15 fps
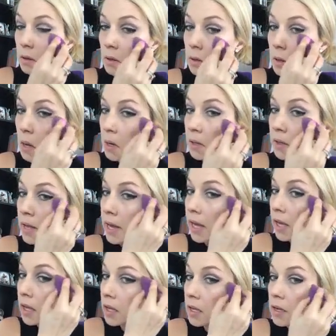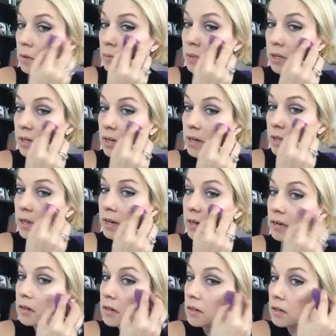You can kind of like blend it in there.